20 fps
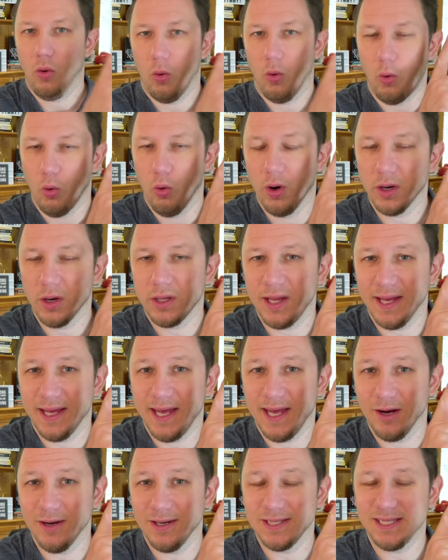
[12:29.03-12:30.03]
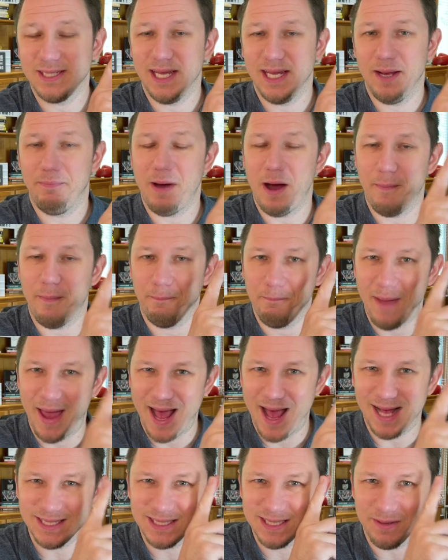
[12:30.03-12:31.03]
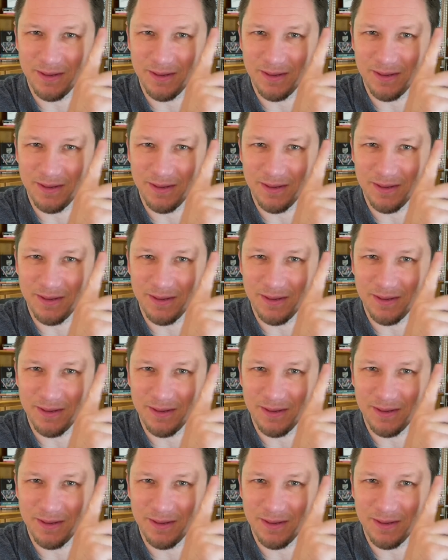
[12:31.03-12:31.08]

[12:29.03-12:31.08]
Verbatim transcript: Or click here to see about mask